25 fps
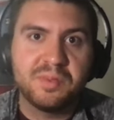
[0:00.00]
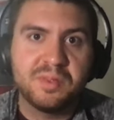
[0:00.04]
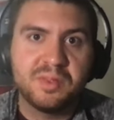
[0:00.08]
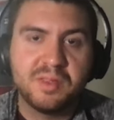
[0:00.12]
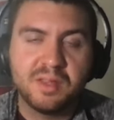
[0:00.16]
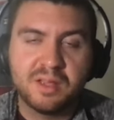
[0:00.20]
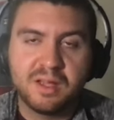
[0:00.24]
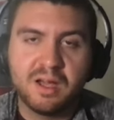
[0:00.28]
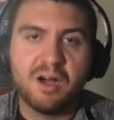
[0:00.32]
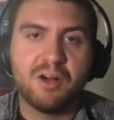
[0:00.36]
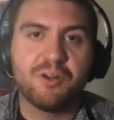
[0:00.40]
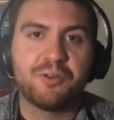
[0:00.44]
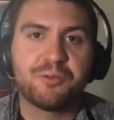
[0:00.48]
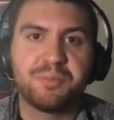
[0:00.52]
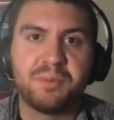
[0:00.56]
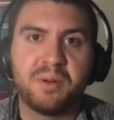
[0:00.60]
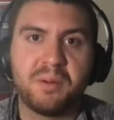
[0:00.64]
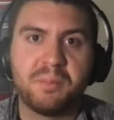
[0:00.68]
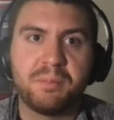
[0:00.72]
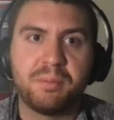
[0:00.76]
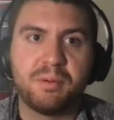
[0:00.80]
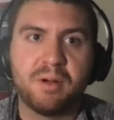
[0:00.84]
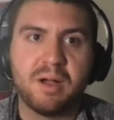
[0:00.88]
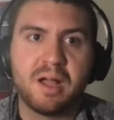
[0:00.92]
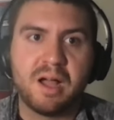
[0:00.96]
the college
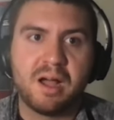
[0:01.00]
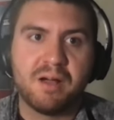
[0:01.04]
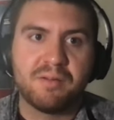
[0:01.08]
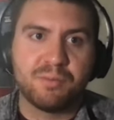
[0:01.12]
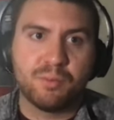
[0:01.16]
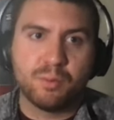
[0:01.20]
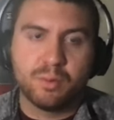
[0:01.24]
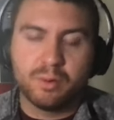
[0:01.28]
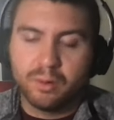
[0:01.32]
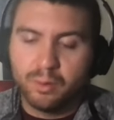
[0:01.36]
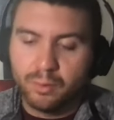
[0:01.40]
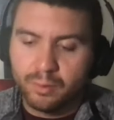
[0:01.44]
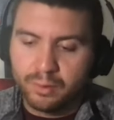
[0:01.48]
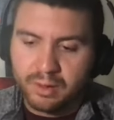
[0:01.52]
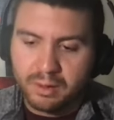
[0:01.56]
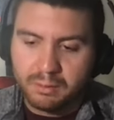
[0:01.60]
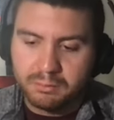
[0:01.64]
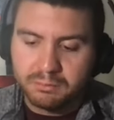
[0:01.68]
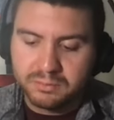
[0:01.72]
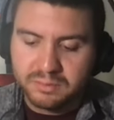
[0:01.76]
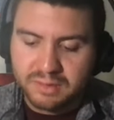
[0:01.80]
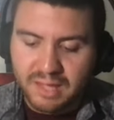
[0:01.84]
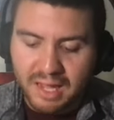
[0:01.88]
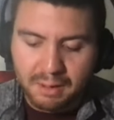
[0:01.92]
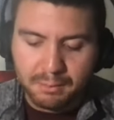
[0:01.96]
football playoff or
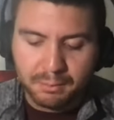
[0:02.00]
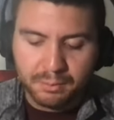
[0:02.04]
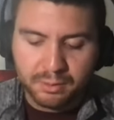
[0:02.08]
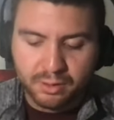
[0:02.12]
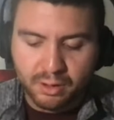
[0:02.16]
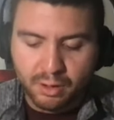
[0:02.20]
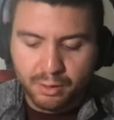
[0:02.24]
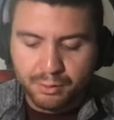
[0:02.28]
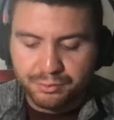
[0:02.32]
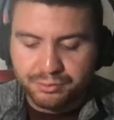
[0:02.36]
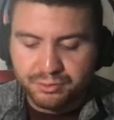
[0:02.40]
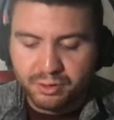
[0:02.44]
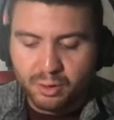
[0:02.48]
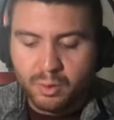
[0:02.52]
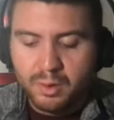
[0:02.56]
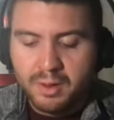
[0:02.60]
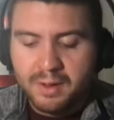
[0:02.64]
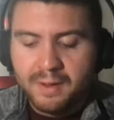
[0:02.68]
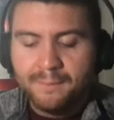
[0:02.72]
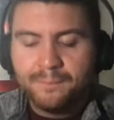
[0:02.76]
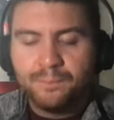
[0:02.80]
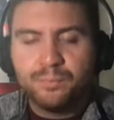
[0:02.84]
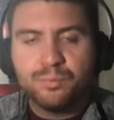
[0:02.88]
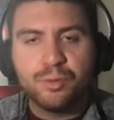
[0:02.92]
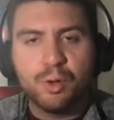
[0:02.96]
come damn close. So
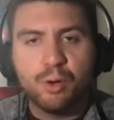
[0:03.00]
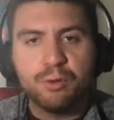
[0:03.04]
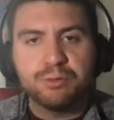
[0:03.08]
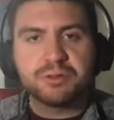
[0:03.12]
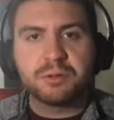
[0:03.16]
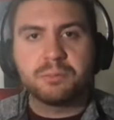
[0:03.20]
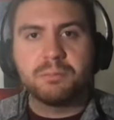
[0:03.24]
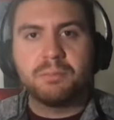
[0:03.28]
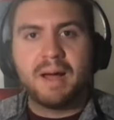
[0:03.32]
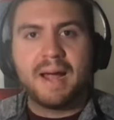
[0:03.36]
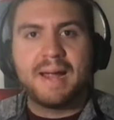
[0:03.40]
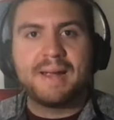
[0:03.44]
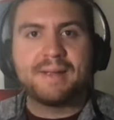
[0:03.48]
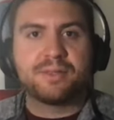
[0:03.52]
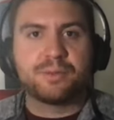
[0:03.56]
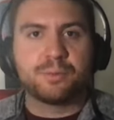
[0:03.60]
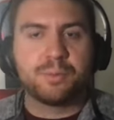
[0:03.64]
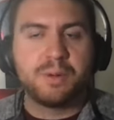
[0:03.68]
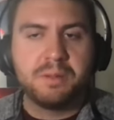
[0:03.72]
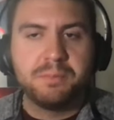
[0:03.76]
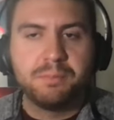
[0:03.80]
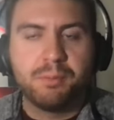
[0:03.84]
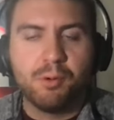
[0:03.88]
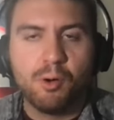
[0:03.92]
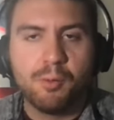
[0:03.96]
those are my
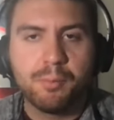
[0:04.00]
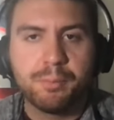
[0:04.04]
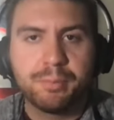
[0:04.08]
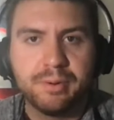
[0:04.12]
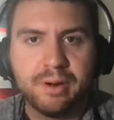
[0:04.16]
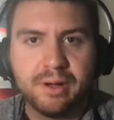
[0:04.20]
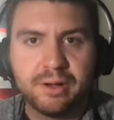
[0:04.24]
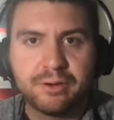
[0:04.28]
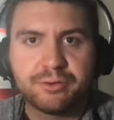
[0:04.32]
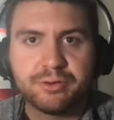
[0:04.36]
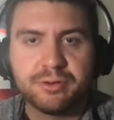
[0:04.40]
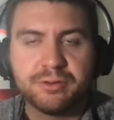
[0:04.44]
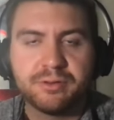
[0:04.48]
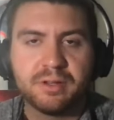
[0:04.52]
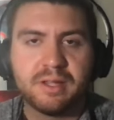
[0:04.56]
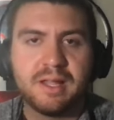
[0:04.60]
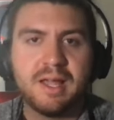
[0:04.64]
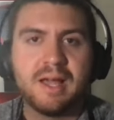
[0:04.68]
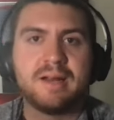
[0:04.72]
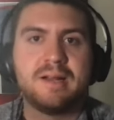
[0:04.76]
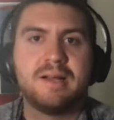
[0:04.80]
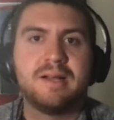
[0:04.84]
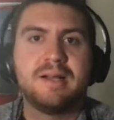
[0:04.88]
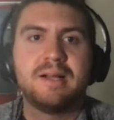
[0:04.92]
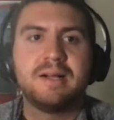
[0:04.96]
three bold predictions.
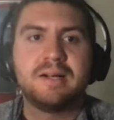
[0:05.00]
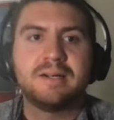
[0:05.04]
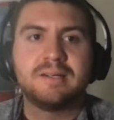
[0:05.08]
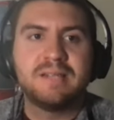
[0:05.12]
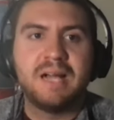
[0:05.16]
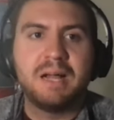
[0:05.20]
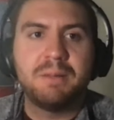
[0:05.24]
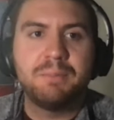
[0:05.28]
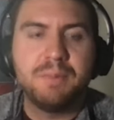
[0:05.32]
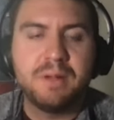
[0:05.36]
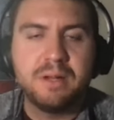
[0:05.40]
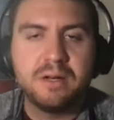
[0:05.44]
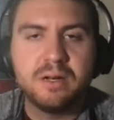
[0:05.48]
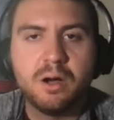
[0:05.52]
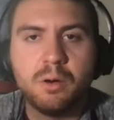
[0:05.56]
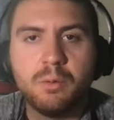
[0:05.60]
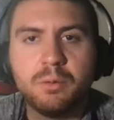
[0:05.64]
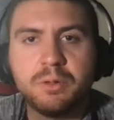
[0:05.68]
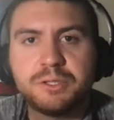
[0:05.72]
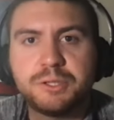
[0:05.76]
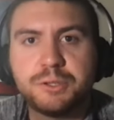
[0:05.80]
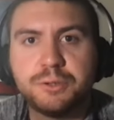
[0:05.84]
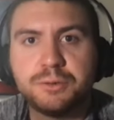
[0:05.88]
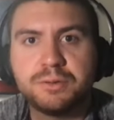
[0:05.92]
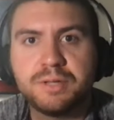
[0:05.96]
Again, let me know
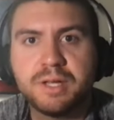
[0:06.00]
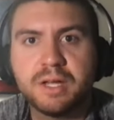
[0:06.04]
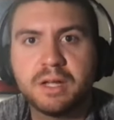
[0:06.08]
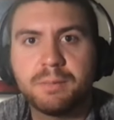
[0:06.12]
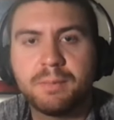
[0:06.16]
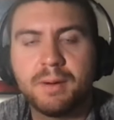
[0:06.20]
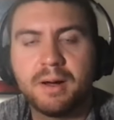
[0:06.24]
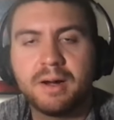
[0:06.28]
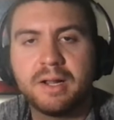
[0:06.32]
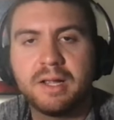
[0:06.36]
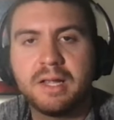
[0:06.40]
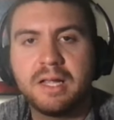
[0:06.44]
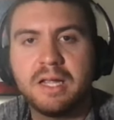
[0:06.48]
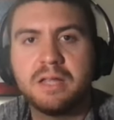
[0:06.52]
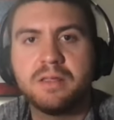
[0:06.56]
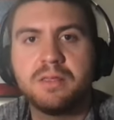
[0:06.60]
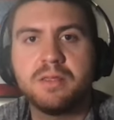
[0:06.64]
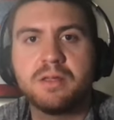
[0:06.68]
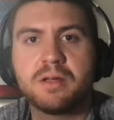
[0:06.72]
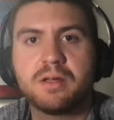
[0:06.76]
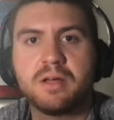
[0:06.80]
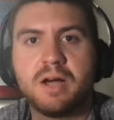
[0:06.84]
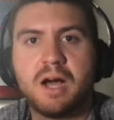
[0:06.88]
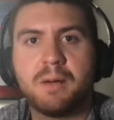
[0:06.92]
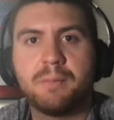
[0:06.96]
what you think about it in the
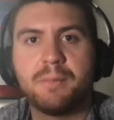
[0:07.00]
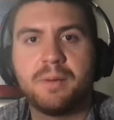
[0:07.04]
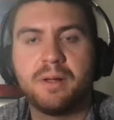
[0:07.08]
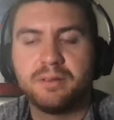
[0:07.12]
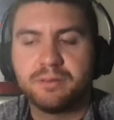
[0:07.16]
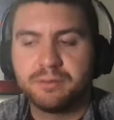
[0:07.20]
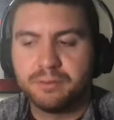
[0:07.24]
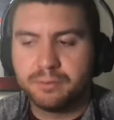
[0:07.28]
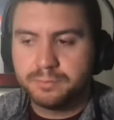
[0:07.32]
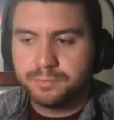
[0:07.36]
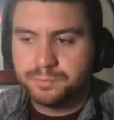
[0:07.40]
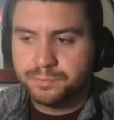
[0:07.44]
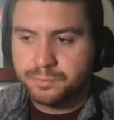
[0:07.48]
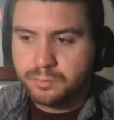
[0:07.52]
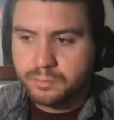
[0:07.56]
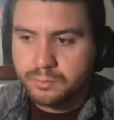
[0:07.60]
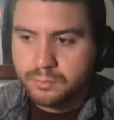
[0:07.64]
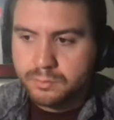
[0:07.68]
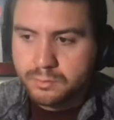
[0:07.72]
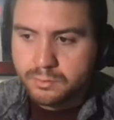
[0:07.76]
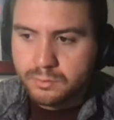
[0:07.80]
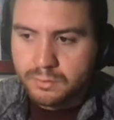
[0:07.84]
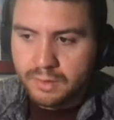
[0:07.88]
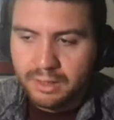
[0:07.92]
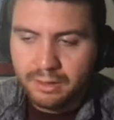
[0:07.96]
comments.
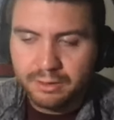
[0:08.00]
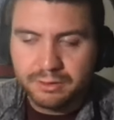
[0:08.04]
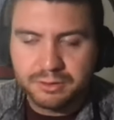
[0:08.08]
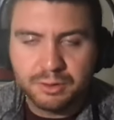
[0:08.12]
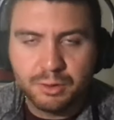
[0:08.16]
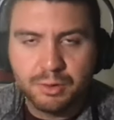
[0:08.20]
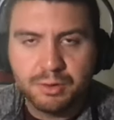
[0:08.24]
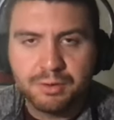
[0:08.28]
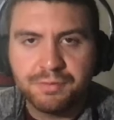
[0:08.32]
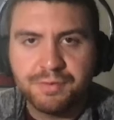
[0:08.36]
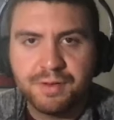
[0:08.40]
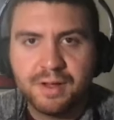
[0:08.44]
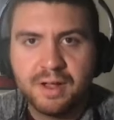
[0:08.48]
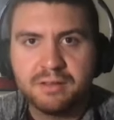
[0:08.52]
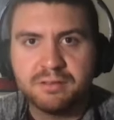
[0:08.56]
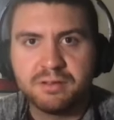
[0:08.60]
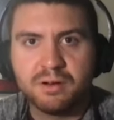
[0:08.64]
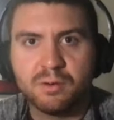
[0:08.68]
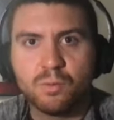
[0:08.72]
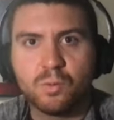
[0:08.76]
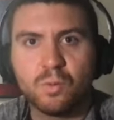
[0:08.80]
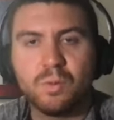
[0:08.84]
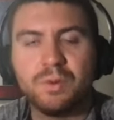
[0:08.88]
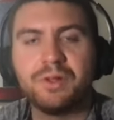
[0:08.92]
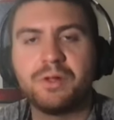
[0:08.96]
Arizona fans, I
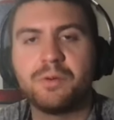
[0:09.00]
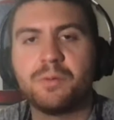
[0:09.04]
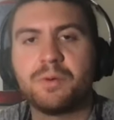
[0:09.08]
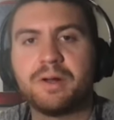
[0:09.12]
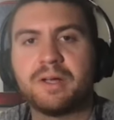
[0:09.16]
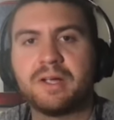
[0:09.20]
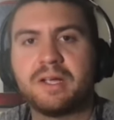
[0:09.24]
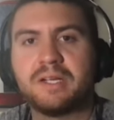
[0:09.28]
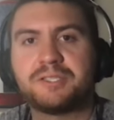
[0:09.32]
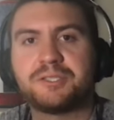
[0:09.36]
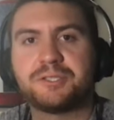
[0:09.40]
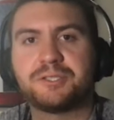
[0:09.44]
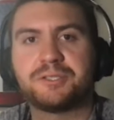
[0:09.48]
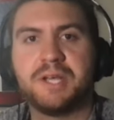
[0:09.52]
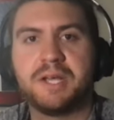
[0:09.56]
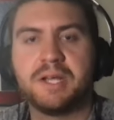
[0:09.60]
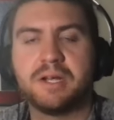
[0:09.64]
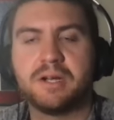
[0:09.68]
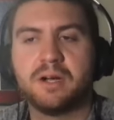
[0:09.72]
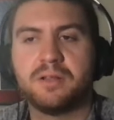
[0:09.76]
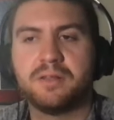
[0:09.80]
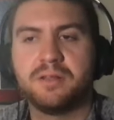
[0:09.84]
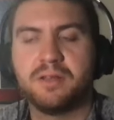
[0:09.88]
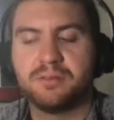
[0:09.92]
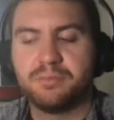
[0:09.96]
really want to get your take
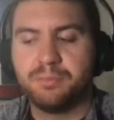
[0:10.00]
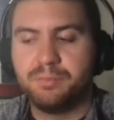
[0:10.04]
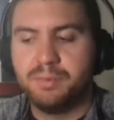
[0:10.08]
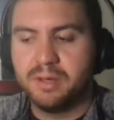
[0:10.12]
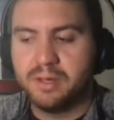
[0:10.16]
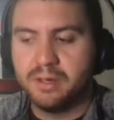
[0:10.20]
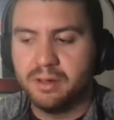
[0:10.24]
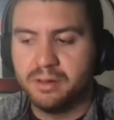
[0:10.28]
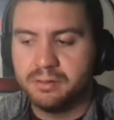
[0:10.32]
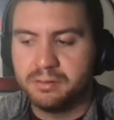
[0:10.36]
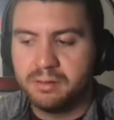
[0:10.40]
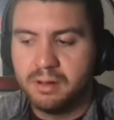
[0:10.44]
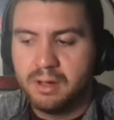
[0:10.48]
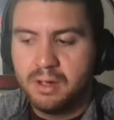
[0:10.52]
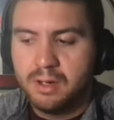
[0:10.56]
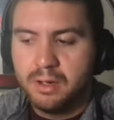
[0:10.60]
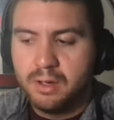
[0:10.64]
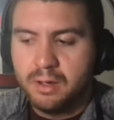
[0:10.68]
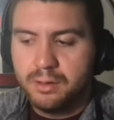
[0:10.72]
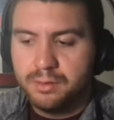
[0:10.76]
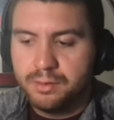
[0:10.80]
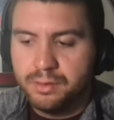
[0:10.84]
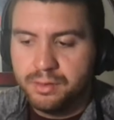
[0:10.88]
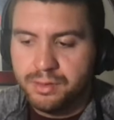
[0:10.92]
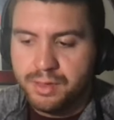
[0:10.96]
on this because
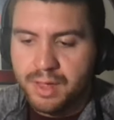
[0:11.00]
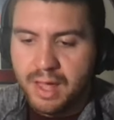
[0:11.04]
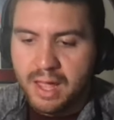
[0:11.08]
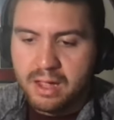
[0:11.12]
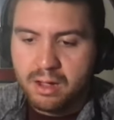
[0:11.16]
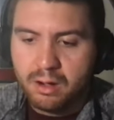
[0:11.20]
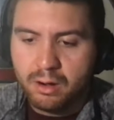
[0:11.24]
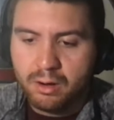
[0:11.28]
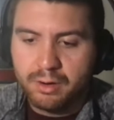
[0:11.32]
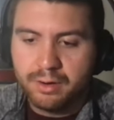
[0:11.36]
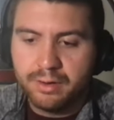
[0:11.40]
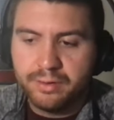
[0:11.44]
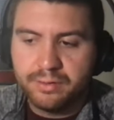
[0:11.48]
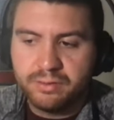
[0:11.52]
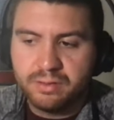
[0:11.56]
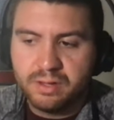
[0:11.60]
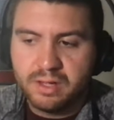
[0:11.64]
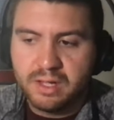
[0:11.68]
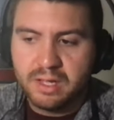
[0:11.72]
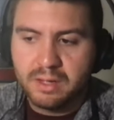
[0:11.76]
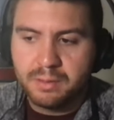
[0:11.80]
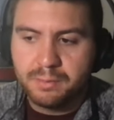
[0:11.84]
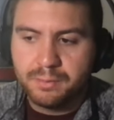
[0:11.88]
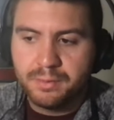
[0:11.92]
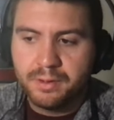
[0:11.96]
they are a
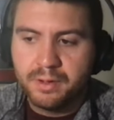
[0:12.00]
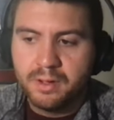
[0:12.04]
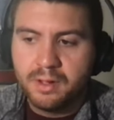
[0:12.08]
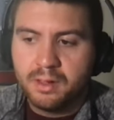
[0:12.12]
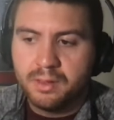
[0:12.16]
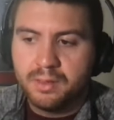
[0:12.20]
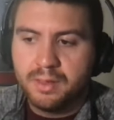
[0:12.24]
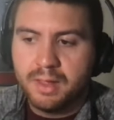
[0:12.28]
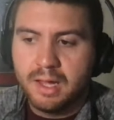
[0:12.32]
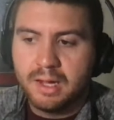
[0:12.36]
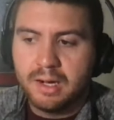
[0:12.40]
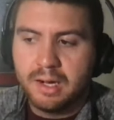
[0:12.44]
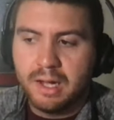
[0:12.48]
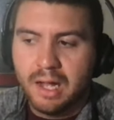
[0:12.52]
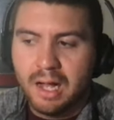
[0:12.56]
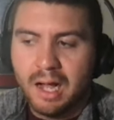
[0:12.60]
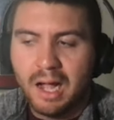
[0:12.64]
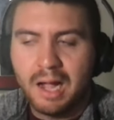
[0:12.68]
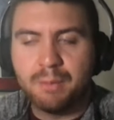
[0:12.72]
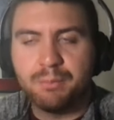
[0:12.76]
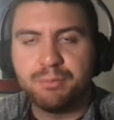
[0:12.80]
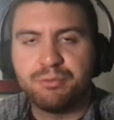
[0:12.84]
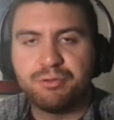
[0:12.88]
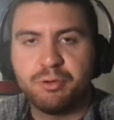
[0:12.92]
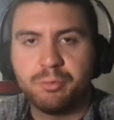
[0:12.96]
team that
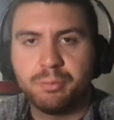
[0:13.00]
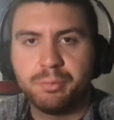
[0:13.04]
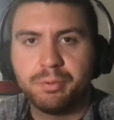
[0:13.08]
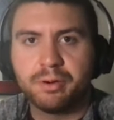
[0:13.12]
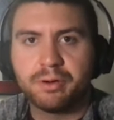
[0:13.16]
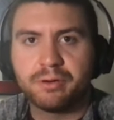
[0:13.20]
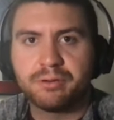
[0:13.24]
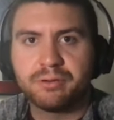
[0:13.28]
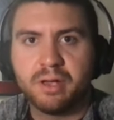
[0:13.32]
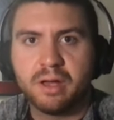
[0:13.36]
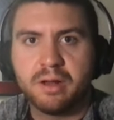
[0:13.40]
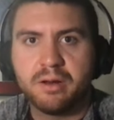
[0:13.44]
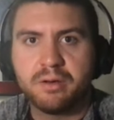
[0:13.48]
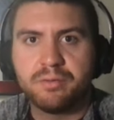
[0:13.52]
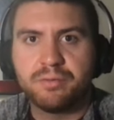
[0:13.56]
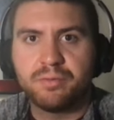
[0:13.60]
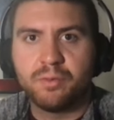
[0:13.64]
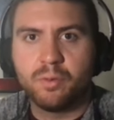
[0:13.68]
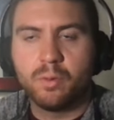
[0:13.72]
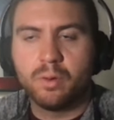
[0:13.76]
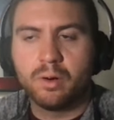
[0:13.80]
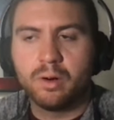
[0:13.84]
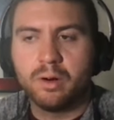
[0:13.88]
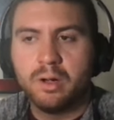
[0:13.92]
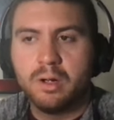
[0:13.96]
I'm super excited
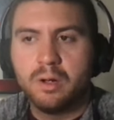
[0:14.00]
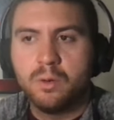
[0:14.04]
for